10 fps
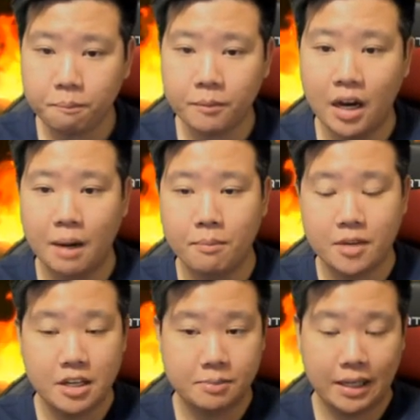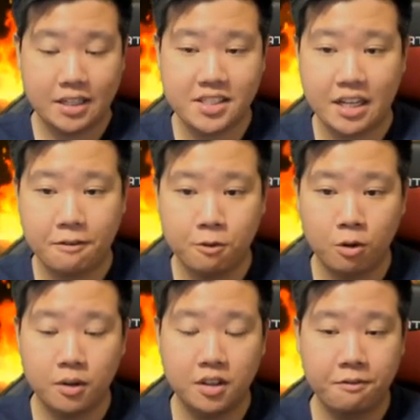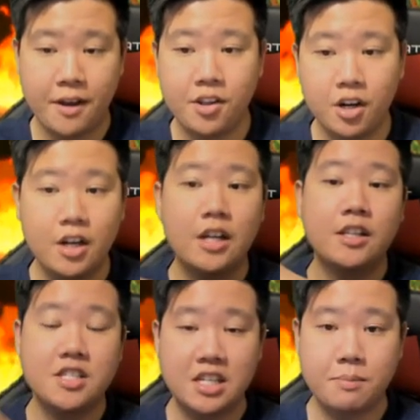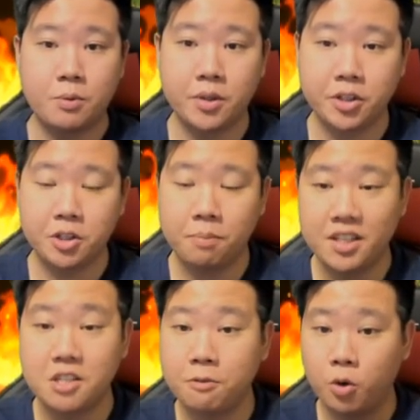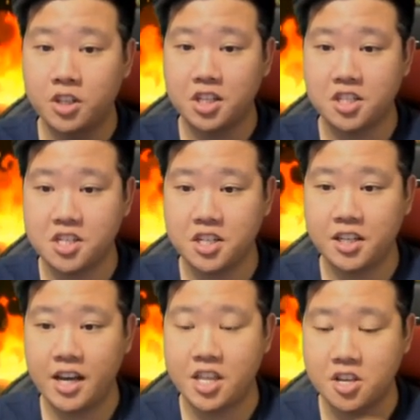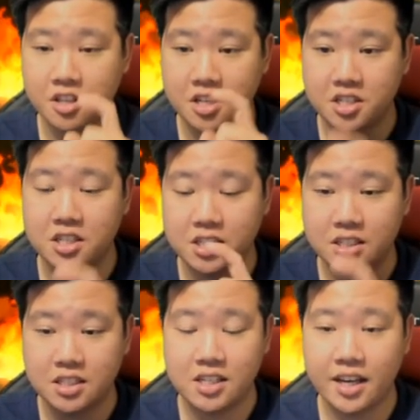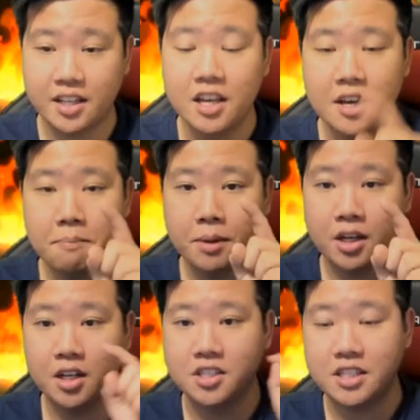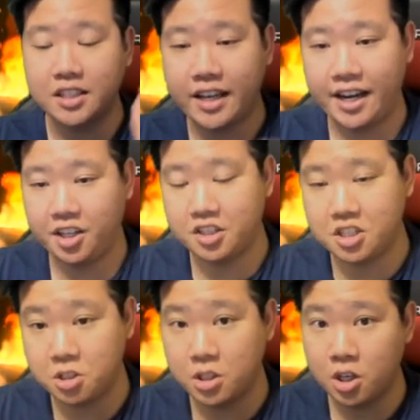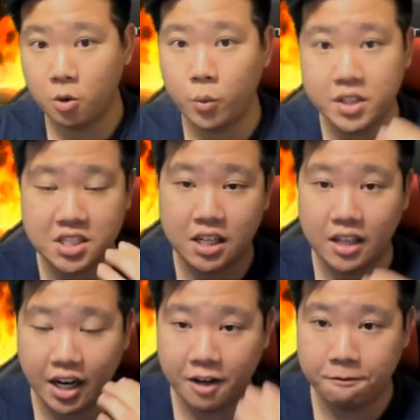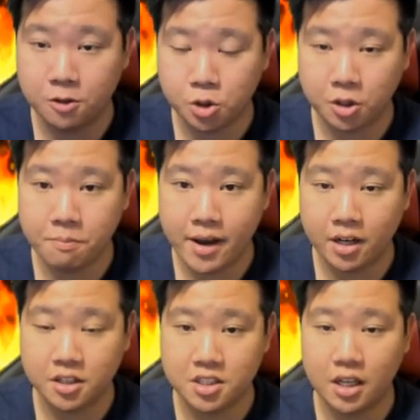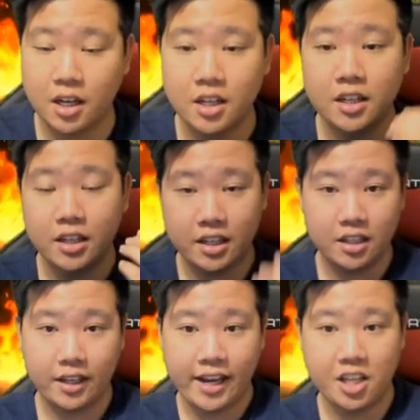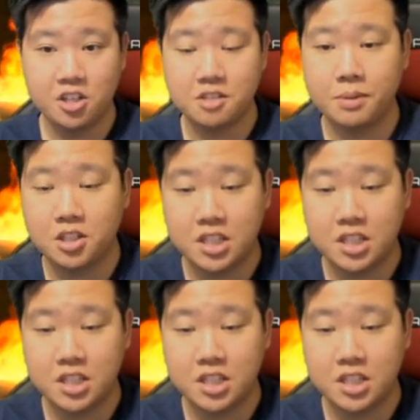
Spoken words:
So like I said, if you're a defender, this is going to be really good. Plus, if you want to succeed in Canyon, this is insane. Because in Canyons, as you know, we see a lot of infantry commanders in the Canyons, because